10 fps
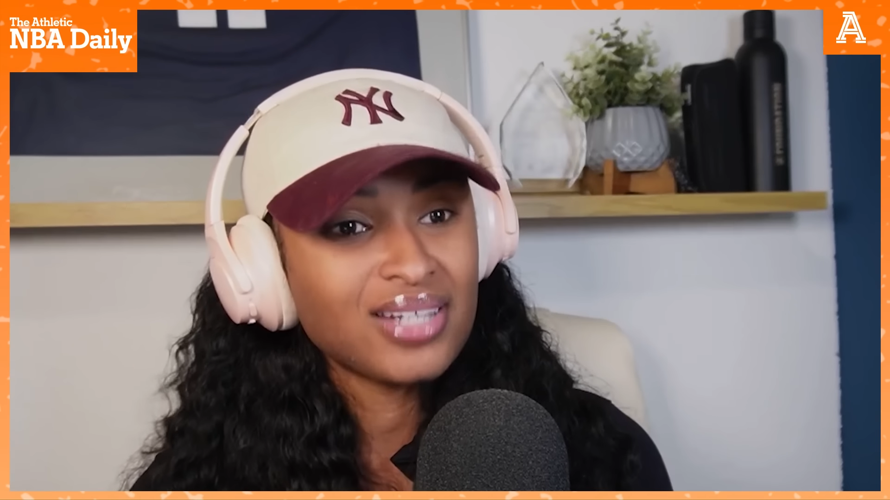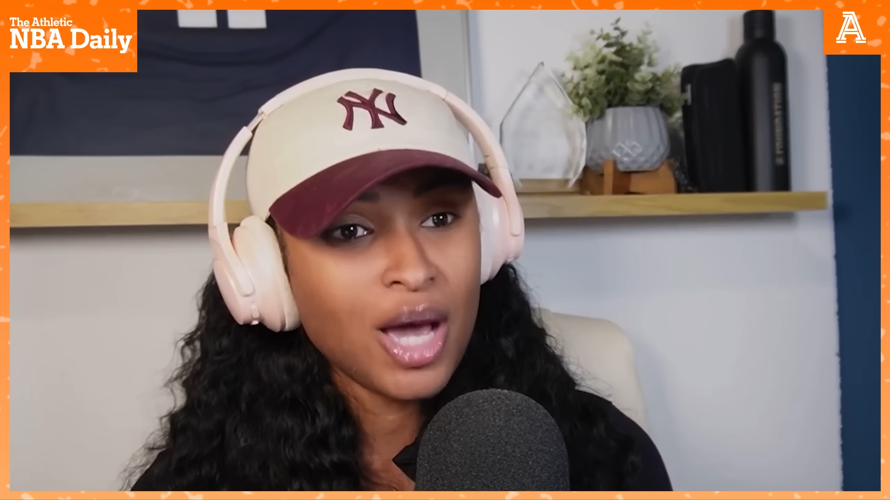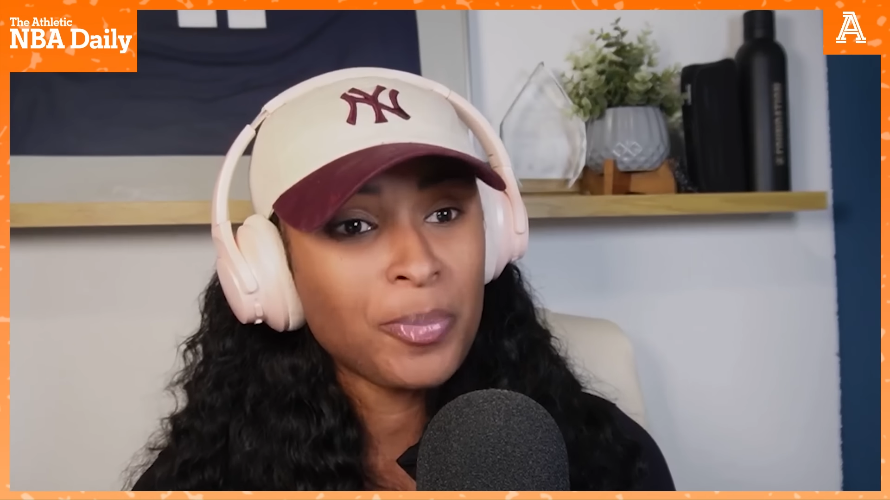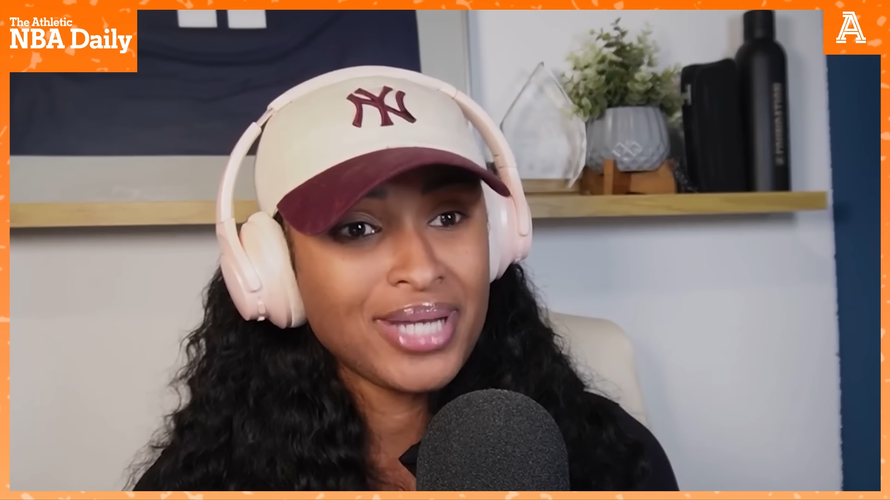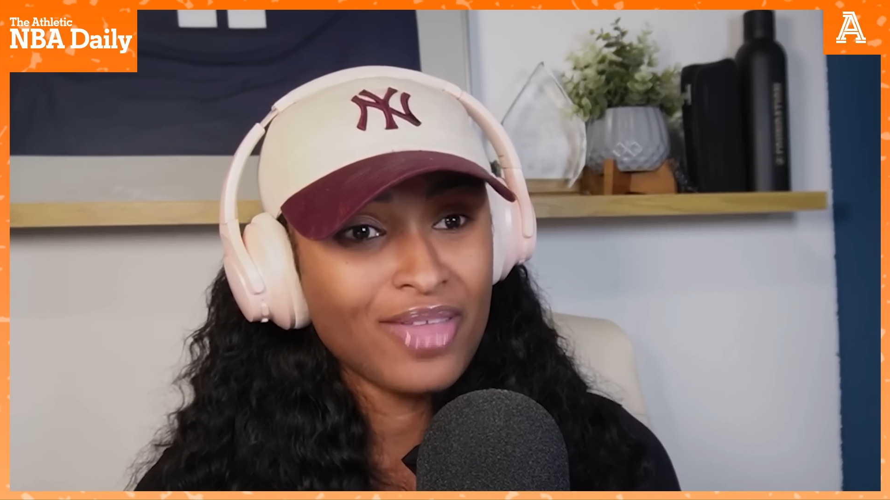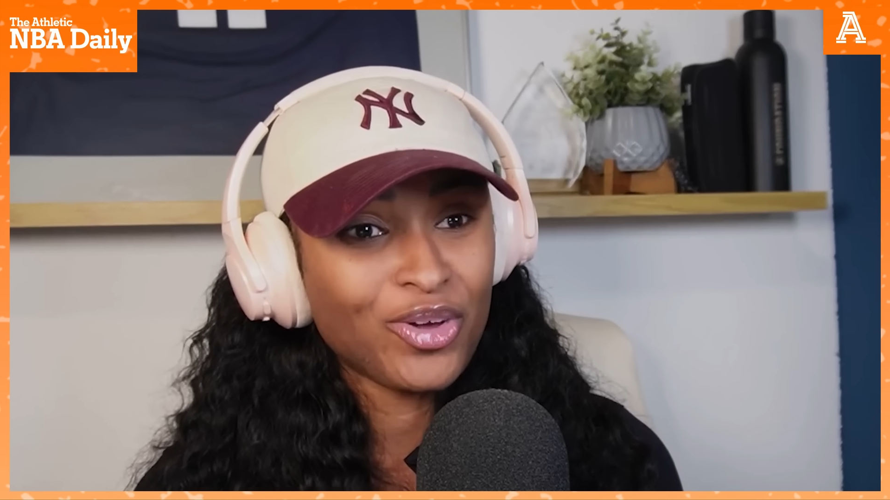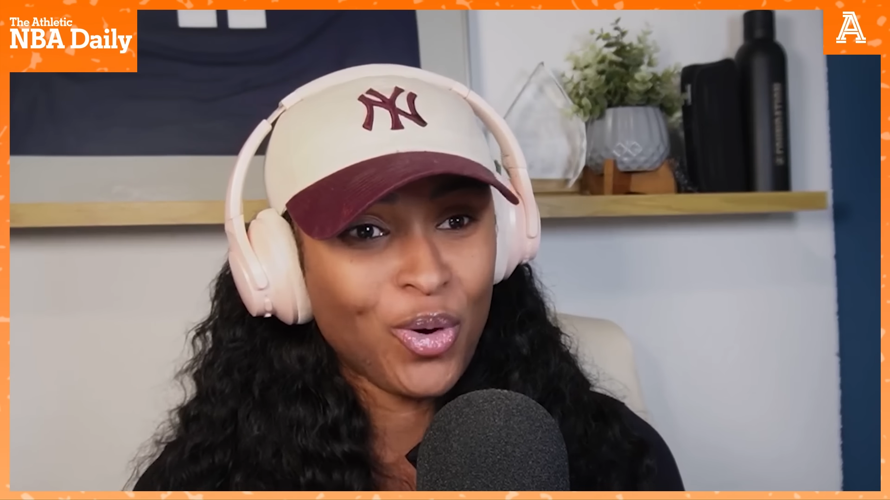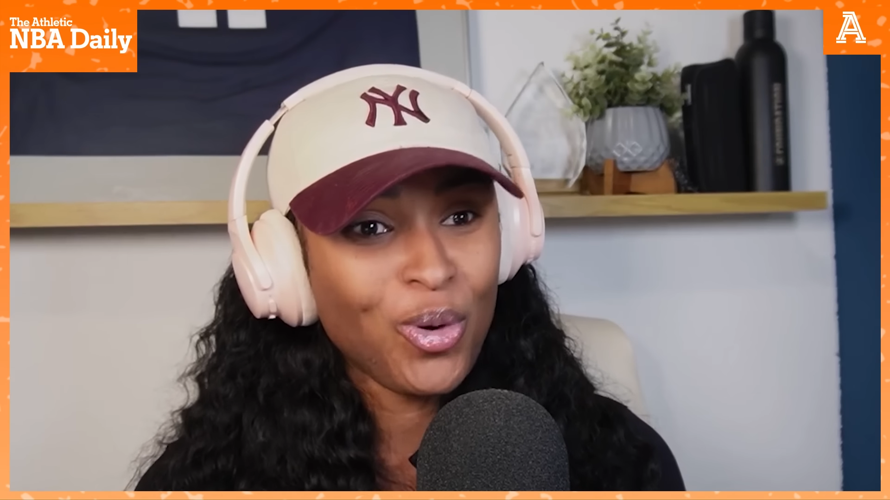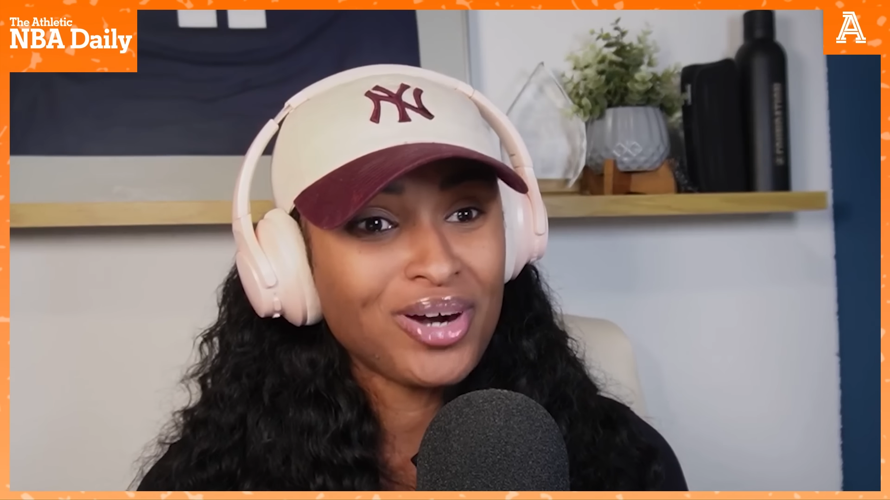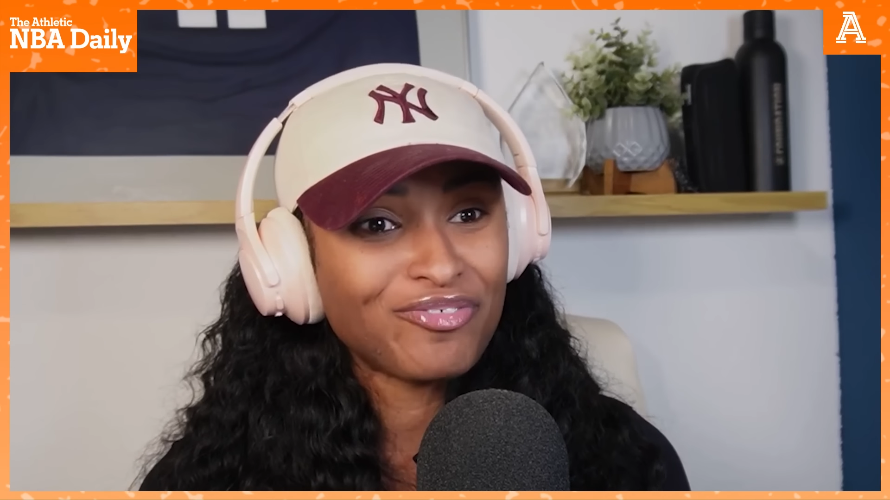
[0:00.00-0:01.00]
up and down the
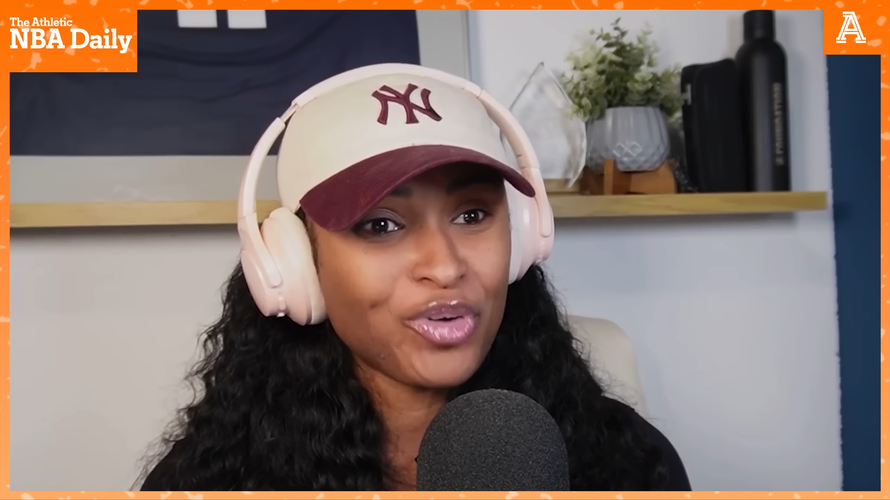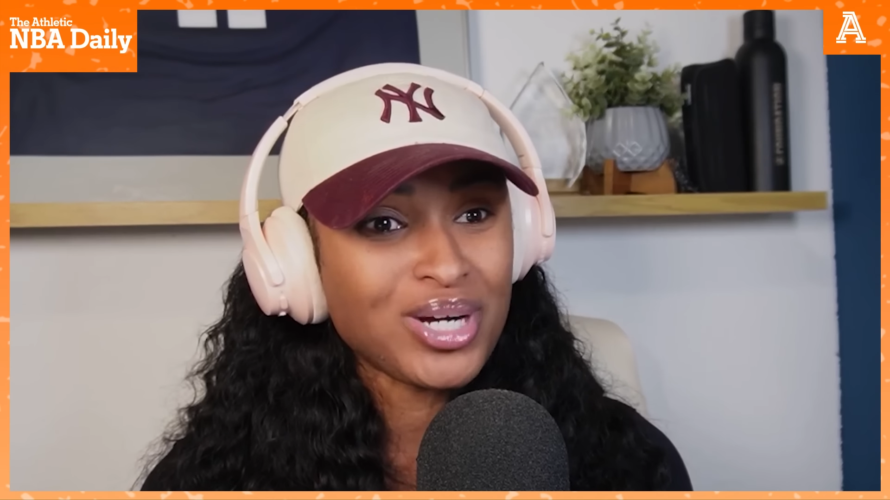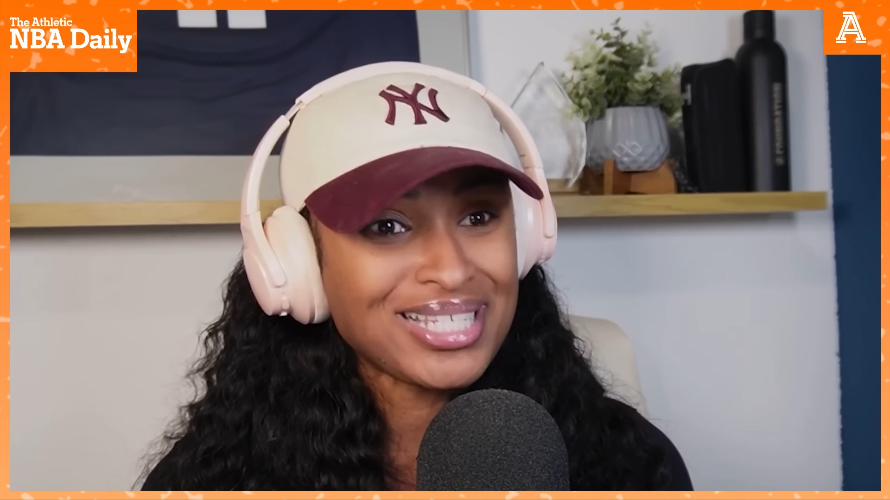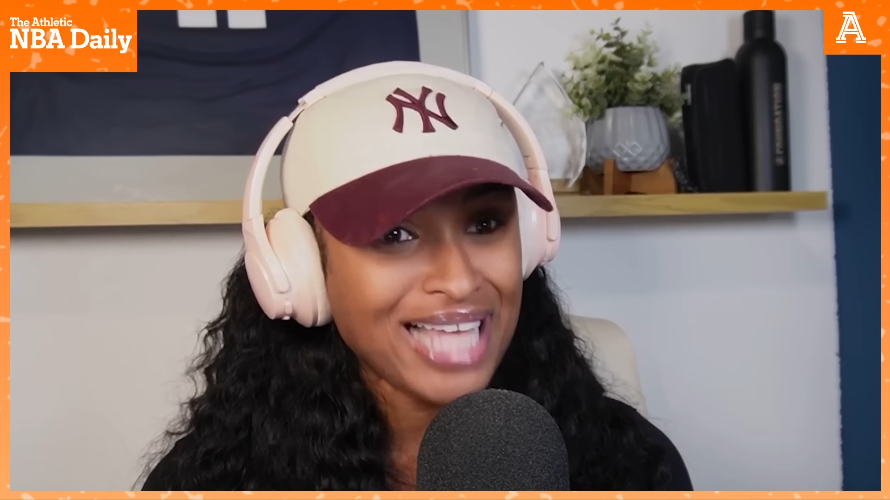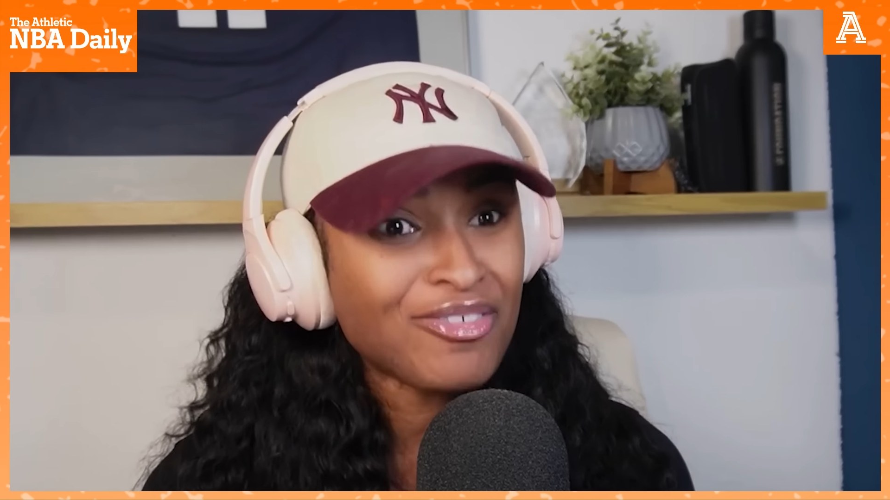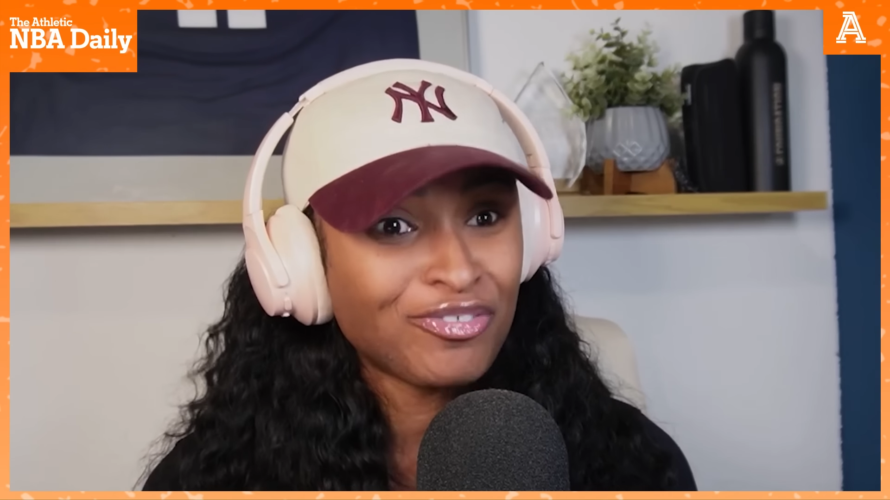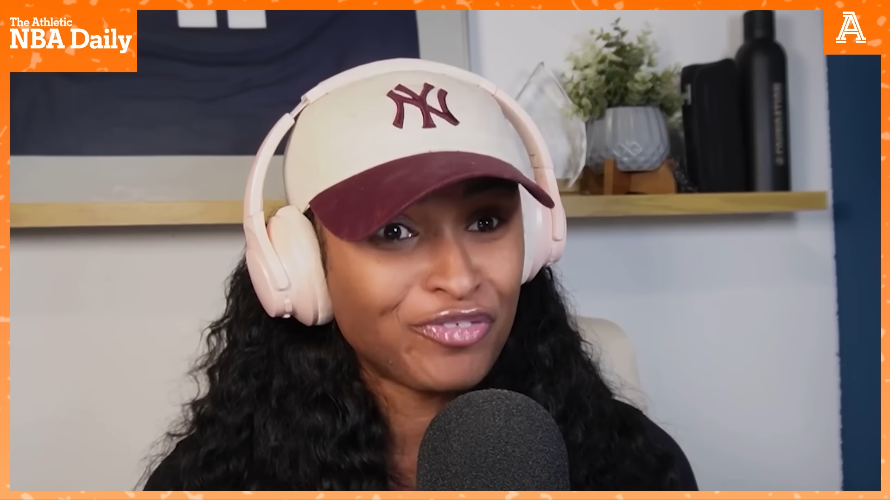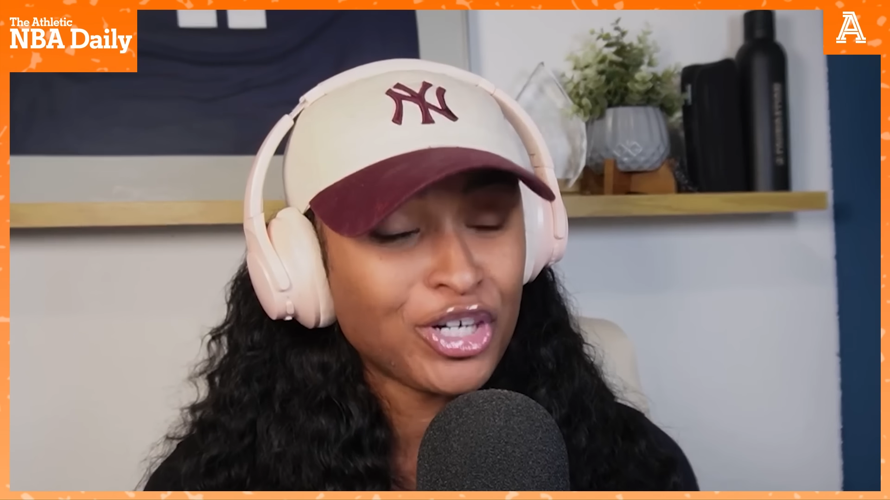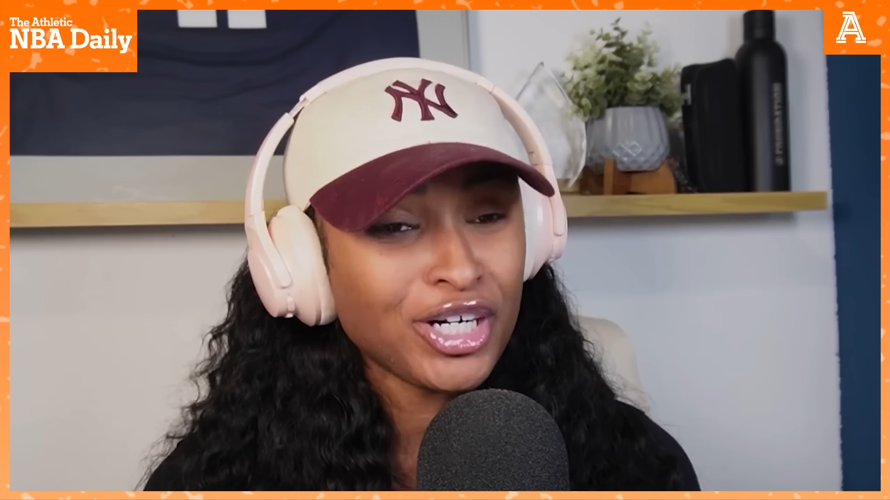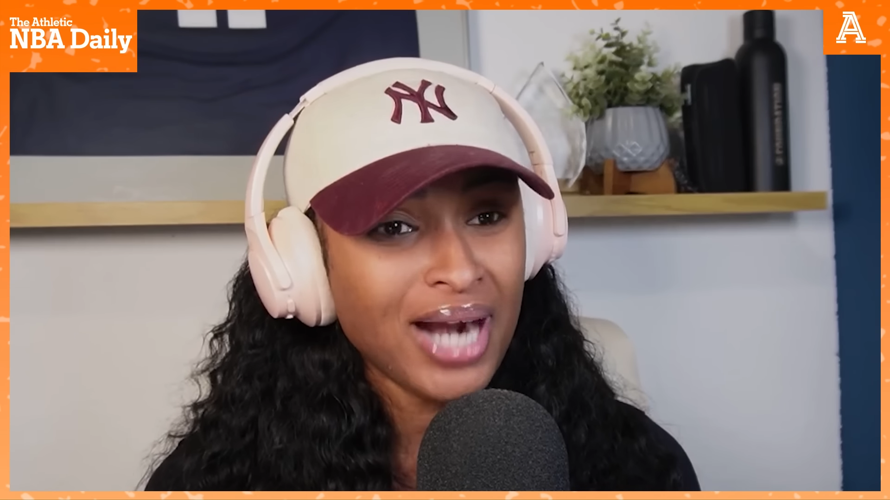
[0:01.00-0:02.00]
court for a 7-footer.